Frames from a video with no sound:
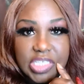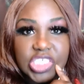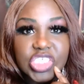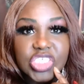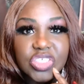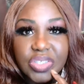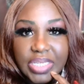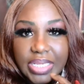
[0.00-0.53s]

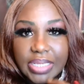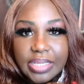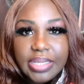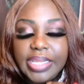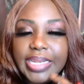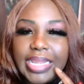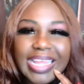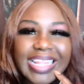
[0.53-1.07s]
Sure did.
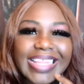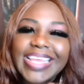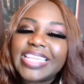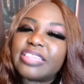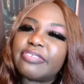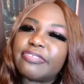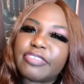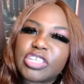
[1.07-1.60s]
And I
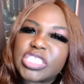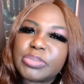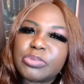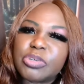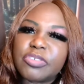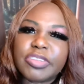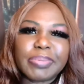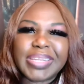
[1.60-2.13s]
like the first
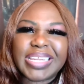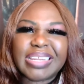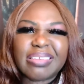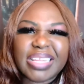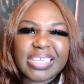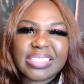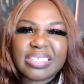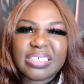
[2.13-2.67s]
movie, but I
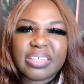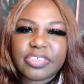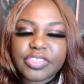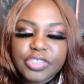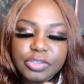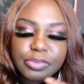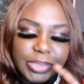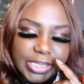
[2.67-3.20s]
don't like the other
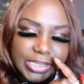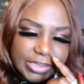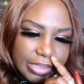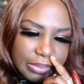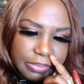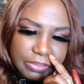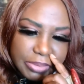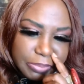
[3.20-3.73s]
two, but that's
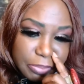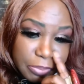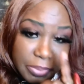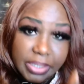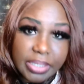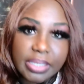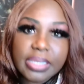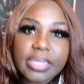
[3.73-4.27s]
not the
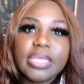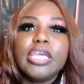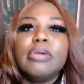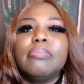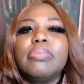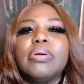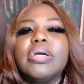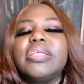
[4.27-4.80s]
point.
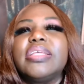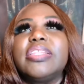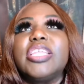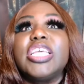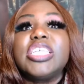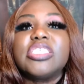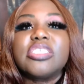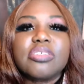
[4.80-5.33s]
But
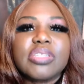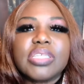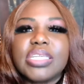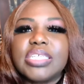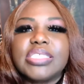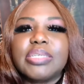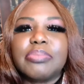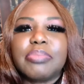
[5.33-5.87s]
these are
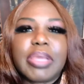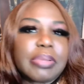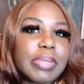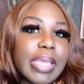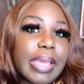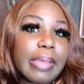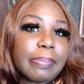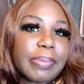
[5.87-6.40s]
things that make me
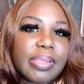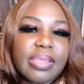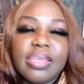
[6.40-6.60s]
happy.